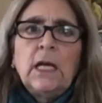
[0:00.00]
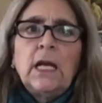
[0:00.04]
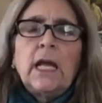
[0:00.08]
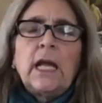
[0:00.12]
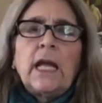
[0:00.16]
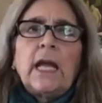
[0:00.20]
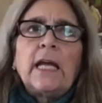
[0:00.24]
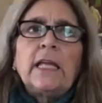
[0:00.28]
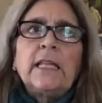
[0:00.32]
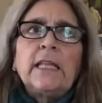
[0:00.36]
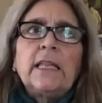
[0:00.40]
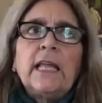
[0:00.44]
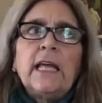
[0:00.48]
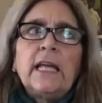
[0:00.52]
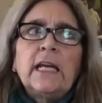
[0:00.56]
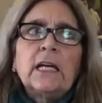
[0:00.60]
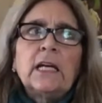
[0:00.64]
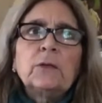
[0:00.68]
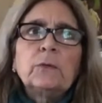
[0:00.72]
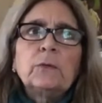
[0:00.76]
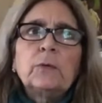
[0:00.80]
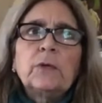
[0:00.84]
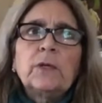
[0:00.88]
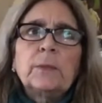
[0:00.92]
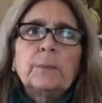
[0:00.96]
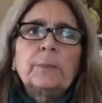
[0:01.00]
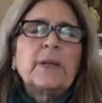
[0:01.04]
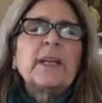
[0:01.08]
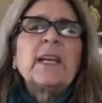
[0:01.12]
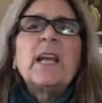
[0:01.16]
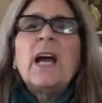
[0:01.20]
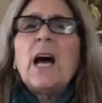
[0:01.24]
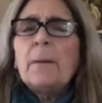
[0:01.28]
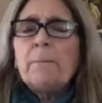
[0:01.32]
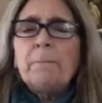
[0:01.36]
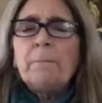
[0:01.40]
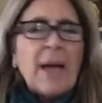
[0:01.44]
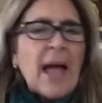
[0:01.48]
And then but
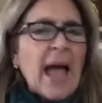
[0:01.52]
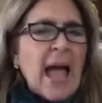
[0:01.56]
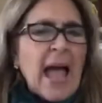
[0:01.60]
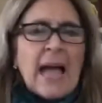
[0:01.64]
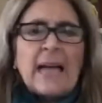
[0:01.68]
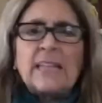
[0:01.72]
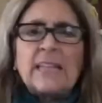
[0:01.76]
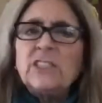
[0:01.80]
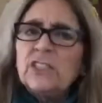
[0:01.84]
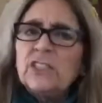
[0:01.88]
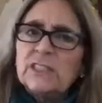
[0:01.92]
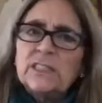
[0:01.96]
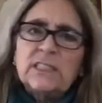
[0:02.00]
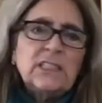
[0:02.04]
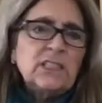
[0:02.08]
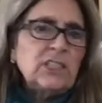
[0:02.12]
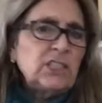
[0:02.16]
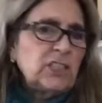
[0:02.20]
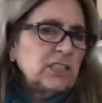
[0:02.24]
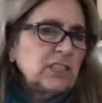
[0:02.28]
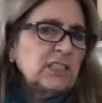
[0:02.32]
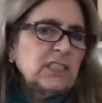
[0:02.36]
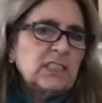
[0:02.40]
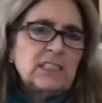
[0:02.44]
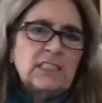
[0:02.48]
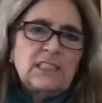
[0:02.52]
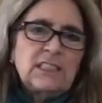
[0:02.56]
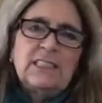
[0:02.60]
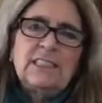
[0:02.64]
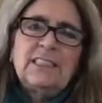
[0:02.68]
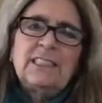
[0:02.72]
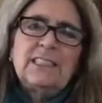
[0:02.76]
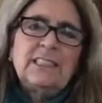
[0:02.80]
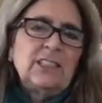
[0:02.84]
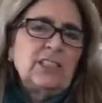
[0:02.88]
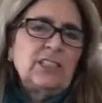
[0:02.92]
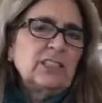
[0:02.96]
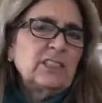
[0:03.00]
not bad, just
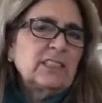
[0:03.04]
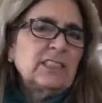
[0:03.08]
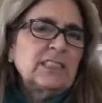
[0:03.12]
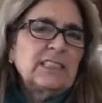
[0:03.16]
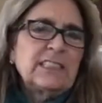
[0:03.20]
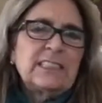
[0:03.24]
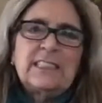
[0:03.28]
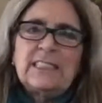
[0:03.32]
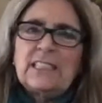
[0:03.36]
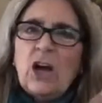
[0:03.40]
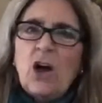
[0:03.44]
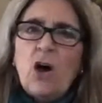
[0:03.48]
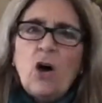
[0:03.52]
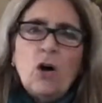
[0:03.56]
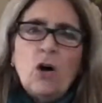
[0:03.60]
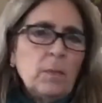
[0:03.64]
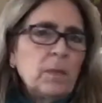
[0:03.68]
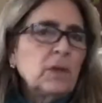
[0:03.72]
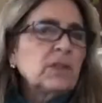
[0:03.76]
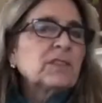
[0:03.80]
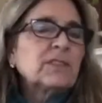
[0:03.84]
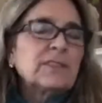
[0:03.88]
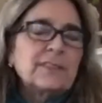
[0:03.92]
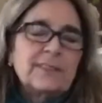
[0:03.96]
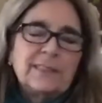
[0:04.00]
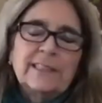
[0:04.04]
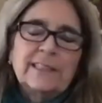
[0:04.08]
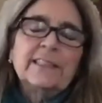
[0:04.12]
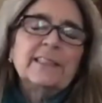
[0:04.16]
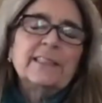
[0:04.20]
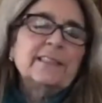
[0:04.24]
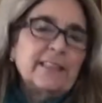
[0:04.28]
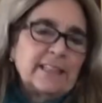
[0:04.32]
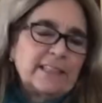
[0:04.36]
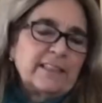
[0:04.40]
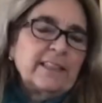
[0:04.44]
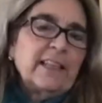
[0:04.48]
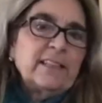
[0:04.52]
almost
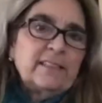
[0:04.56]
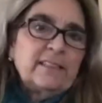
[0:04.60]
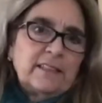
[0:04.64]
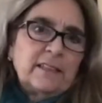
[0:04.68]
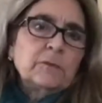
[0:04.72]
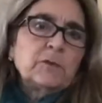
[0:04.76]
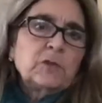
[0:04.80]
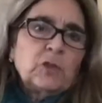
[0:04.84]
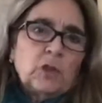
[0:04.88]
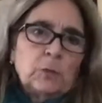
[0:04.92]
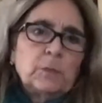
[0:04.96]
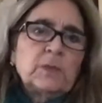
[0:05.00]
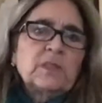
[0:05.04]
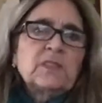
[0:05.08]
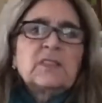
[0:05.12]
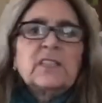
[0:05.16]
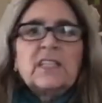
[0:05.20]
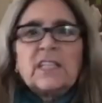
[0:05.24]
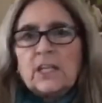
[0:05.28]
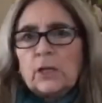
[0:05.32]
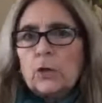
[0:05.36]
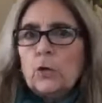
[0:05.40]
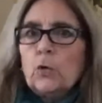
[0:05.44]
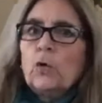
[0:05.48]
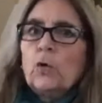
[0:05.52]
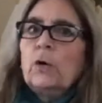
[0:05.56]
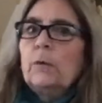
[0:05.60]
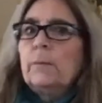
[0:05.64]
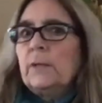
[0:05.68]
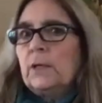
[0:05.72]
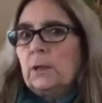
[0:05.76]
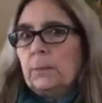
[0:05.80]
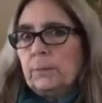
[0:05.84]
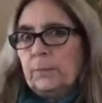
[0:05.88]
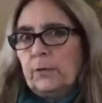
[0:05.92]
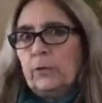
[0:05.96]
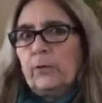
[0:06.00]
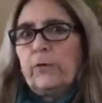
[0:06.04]
like they say, it was almost like a
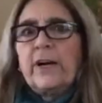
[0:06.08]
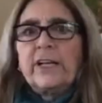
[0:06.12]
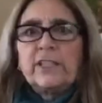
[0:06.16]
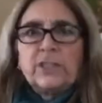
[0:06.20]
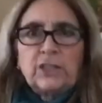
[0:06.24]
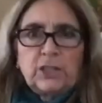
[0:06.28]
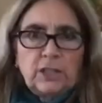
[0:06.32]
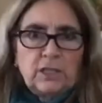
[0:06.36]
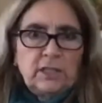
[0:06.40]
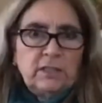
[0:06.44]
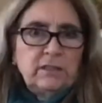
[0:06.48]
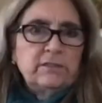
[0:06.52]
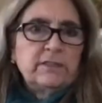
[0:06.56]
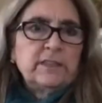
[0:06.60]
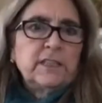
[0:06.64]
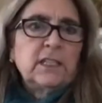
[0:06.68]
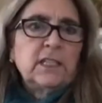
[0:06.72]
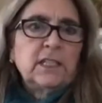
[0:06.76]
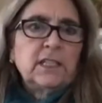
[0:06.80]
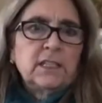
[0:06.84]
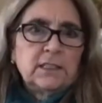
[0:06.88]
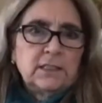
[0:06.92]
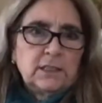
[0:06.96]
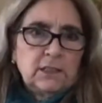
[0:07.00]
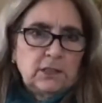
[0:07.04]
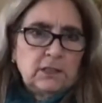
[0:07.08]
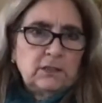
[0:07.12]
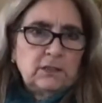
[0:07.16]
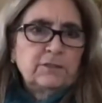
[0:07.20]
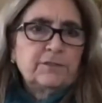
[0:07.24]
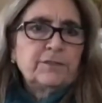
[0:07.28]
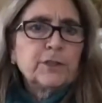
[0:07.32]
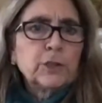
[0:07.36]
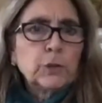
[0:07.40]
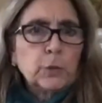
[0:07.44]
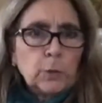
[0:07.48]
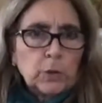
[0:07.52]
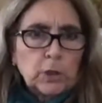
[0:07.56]
normal progression of a
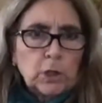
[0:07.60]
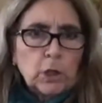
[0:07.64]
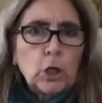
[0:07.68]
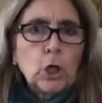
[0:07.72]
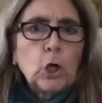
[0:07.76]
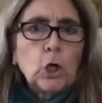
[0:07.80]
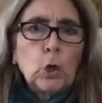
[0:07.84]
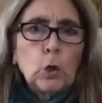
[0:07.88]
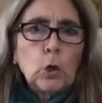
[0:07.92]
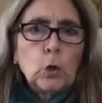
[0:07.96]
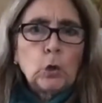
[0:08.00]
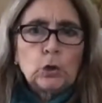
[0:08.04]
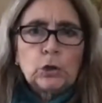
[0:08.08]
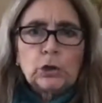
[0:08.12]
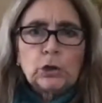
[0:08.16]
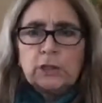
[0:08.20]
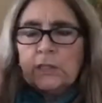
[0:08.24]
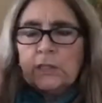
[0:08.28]
flu or a cold.